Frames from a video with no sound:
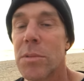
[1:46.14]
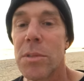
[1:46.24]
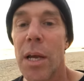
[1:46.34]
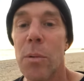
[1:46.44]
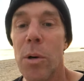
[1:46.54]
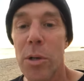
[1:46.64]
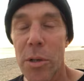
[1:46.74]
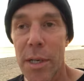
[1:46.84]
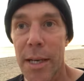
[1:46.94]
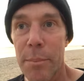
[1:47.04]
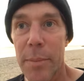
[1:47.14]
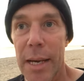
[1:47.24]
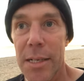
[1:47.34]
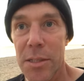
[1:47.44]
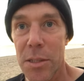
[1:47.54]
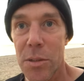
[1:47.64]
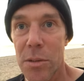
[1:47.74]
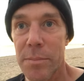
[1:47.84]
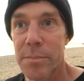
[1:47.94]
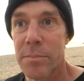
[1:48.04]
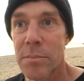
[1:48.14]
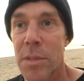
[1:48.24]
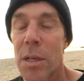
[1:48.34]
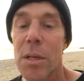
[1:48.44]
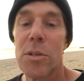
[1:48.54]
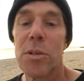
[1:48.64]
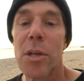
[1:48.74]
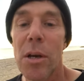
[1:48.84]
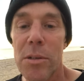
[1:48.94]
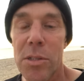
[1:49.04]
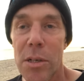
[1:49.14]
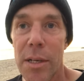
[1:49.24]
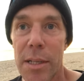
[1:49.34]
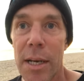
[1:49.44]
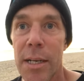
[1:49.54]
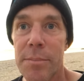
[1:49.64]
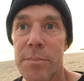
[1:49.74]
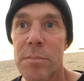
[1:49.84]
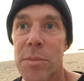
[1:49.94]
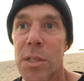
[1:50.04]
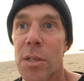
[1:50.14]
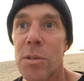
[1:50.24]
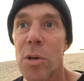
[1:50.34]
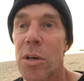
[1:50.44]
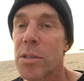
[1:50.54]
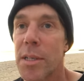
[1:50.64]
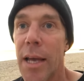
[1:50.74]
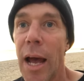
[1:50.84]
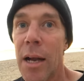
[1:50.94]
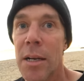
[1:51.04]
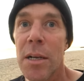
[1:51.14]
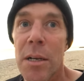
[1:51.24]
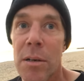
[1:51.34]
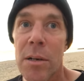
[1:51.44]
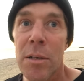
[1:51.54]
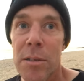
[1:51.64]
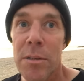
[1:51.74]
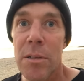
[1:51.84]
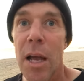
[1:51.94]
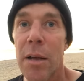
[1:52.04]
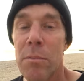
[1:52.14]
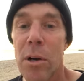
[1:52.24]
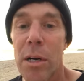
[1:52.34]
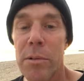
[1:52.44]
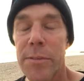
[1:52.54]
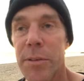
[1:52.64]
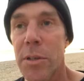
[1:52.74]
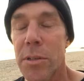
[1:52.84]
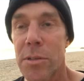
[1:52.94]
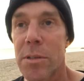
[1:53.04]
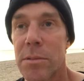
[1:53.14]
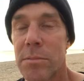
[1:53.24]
They want you to come back to the court. So don't sign that. Cross it out and write refused.